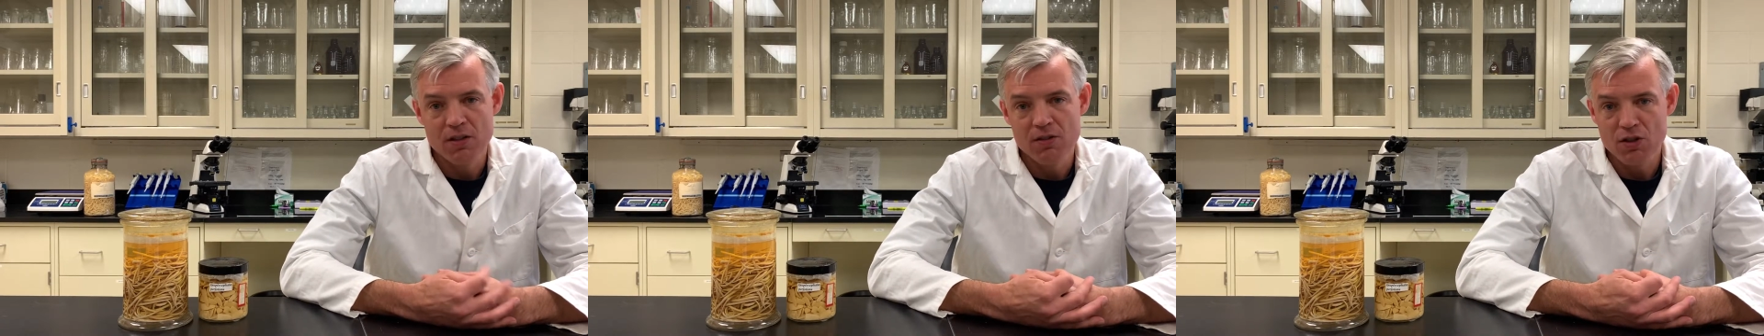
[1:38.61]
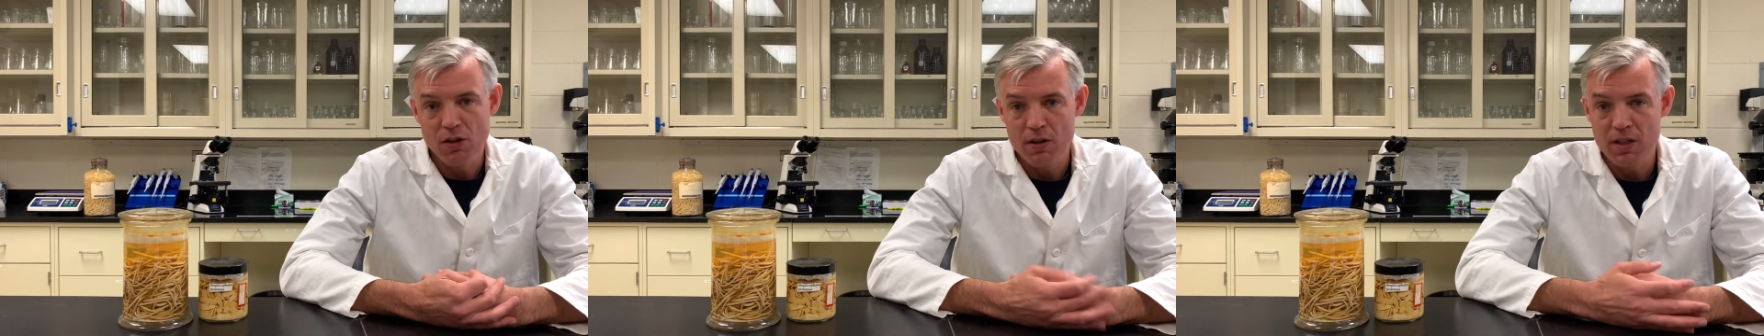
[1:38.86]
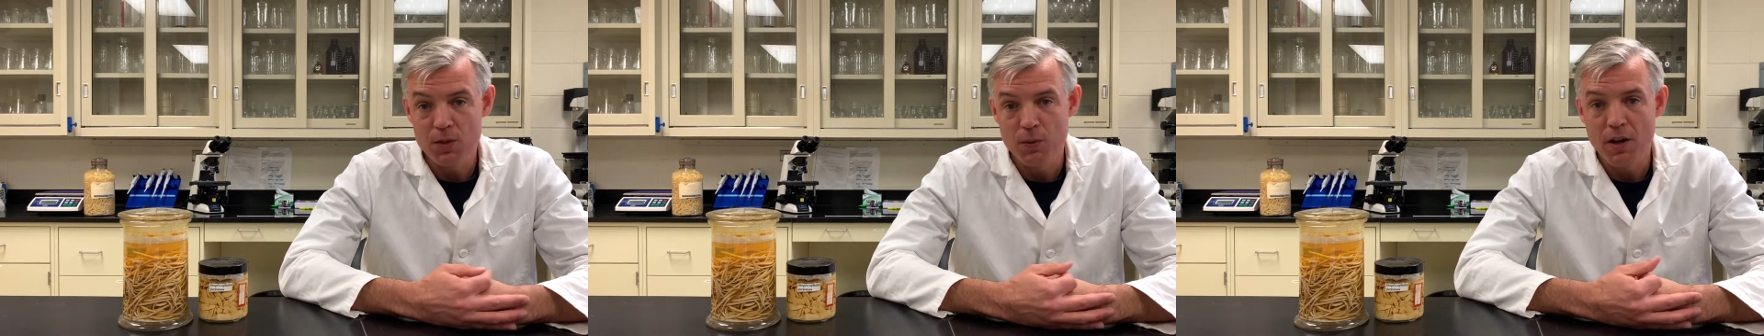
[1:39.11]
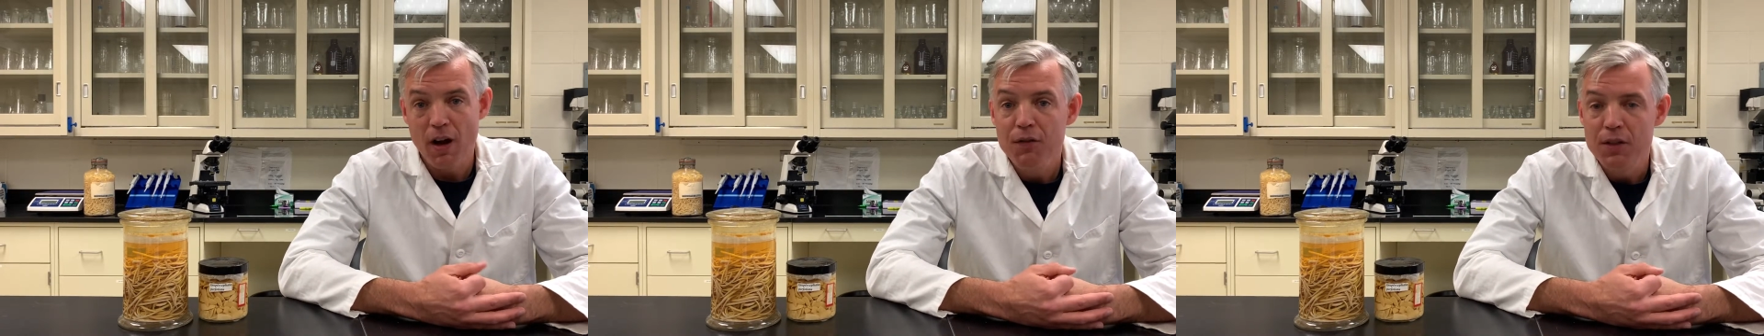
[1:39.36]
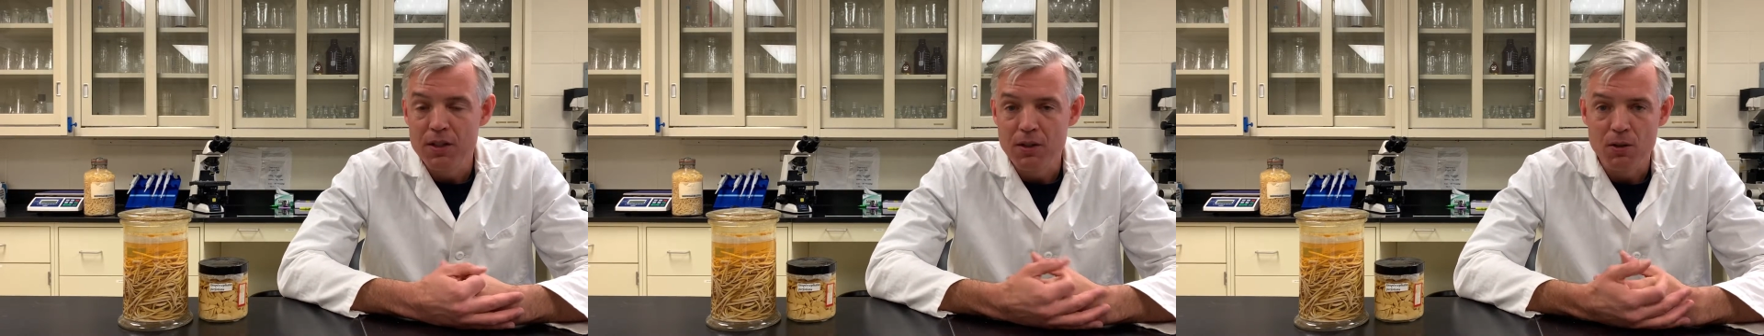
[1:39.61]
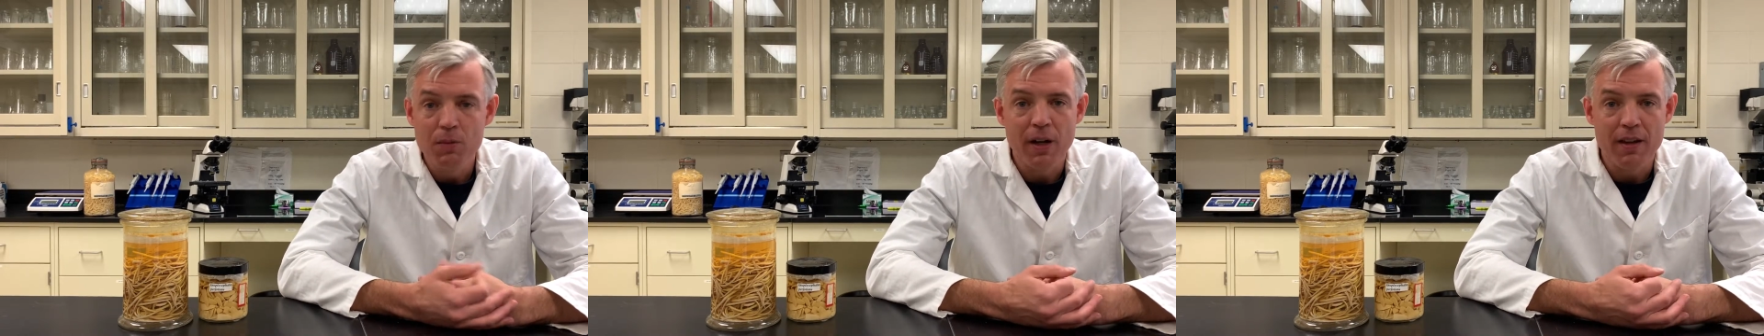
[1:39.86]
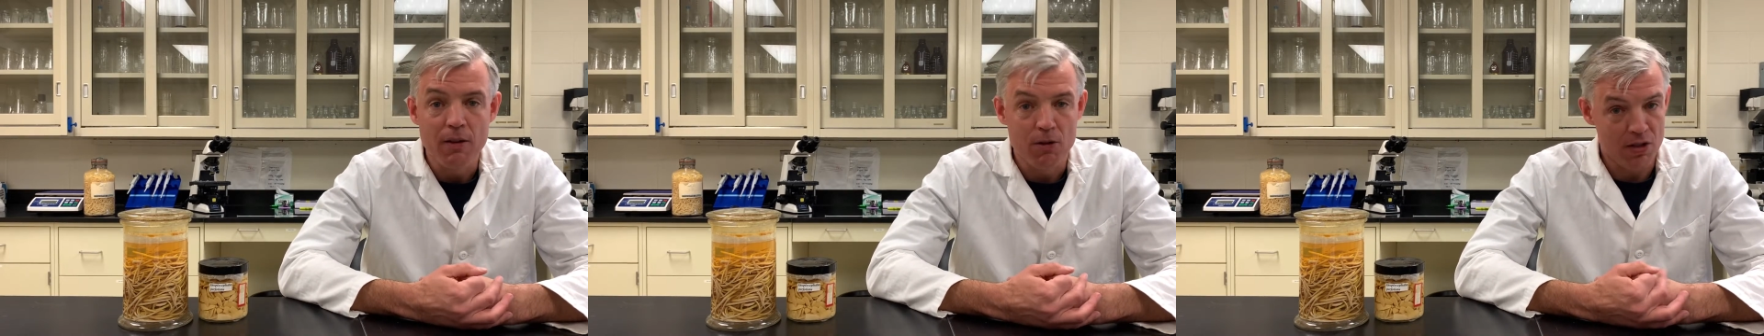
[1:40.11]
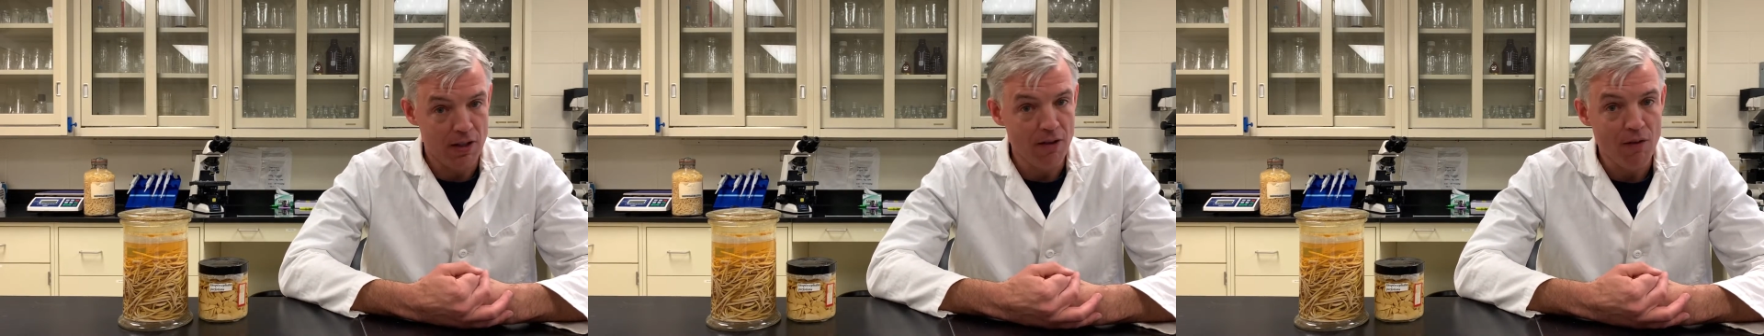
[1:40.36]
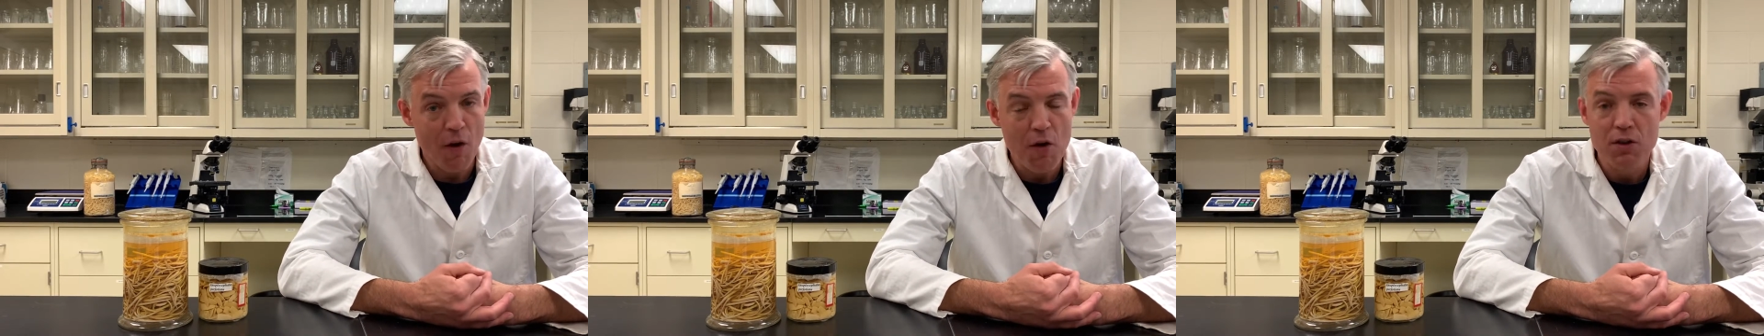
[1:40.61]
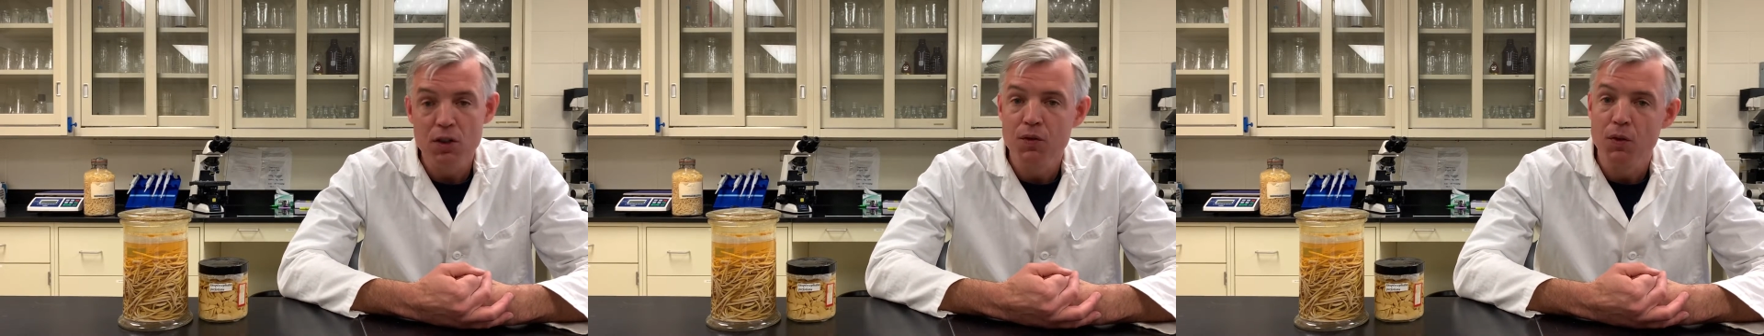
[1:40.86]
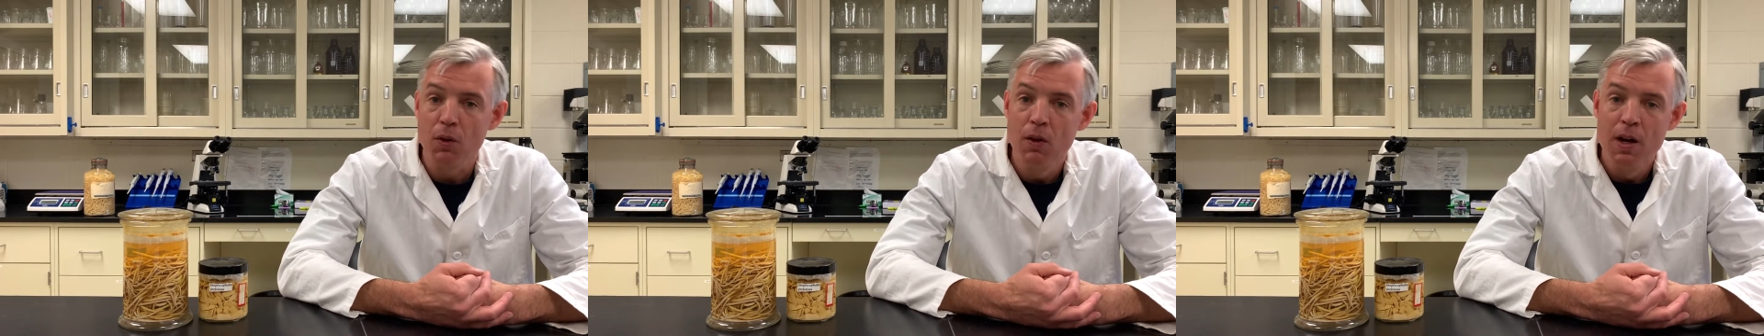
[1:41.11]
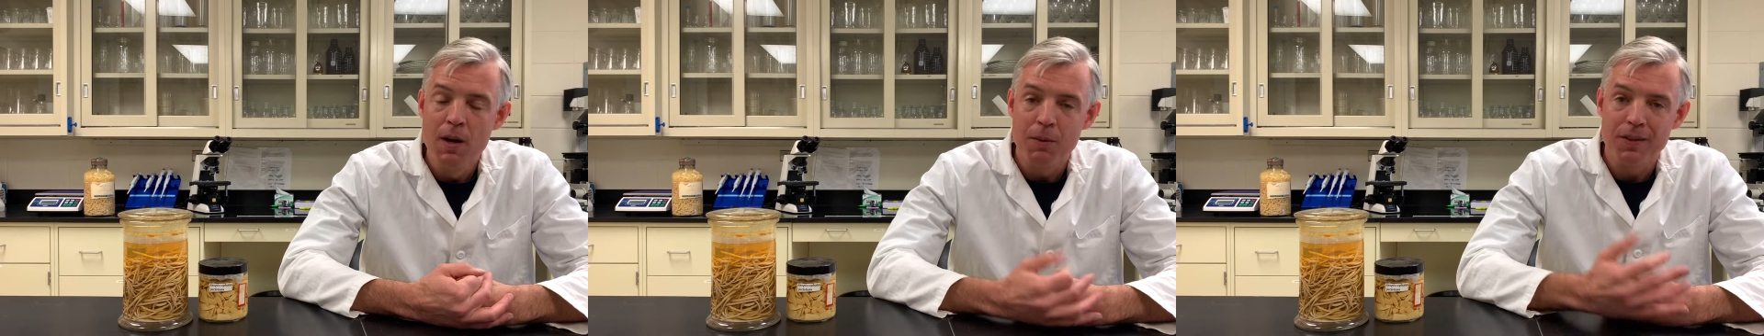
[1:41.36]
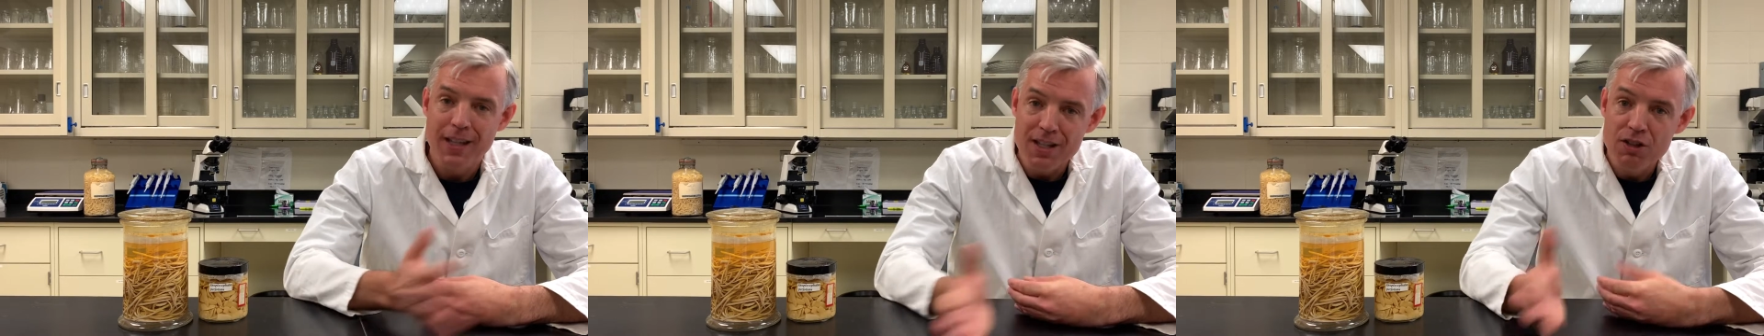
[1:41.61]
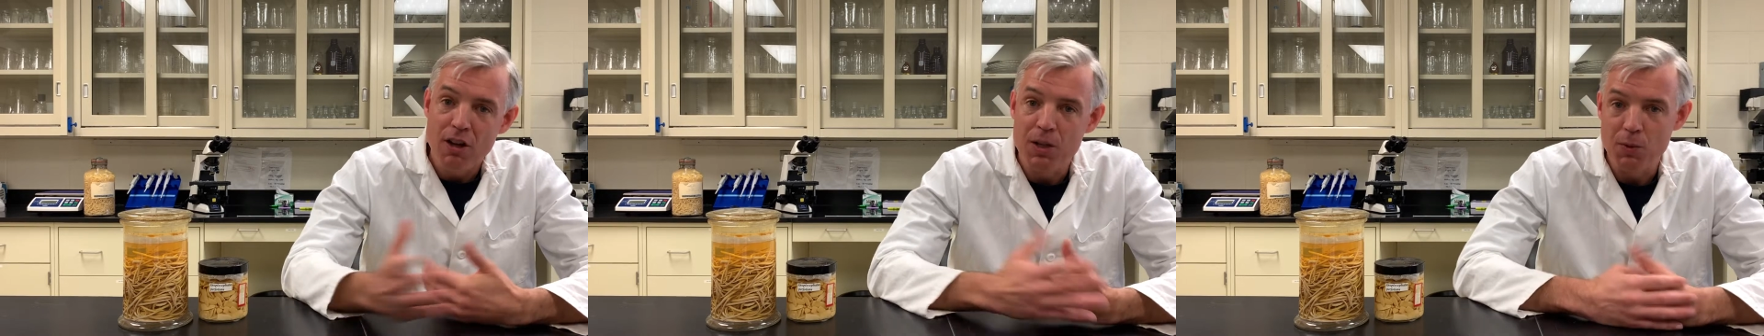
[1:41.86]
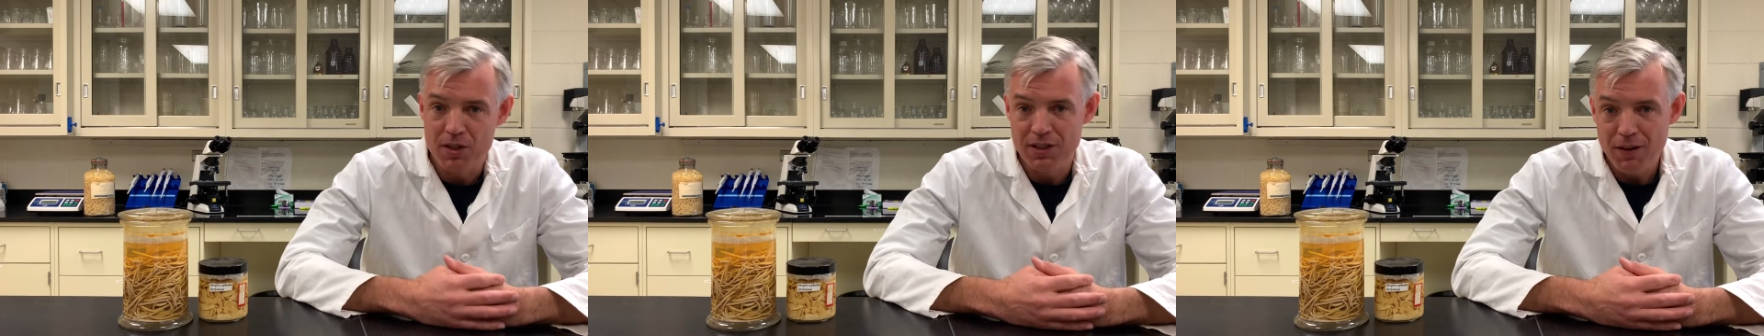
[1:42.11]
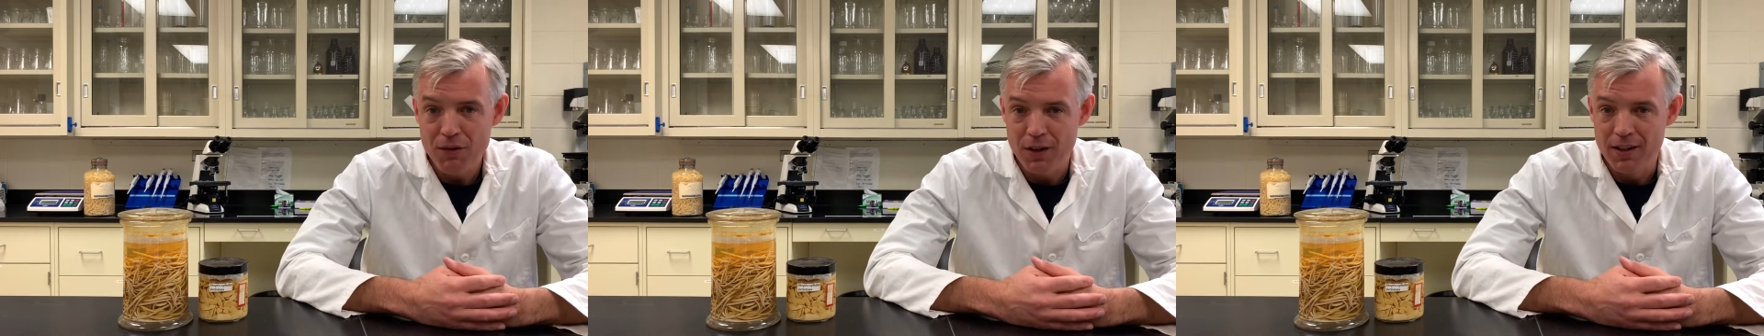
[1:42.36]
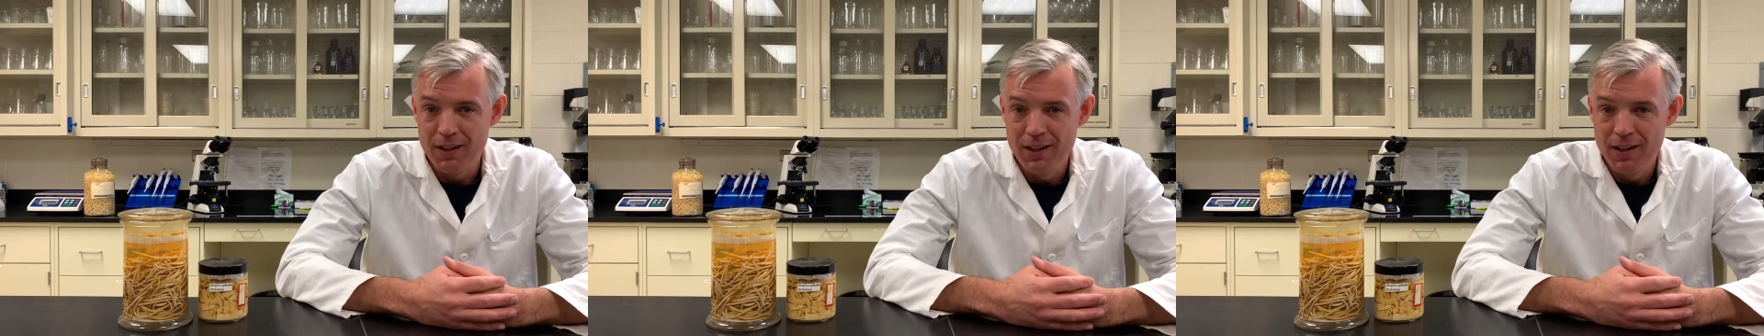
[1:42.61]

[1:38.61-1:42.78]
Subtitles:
studies we often do and they're still very useful, but this study was different.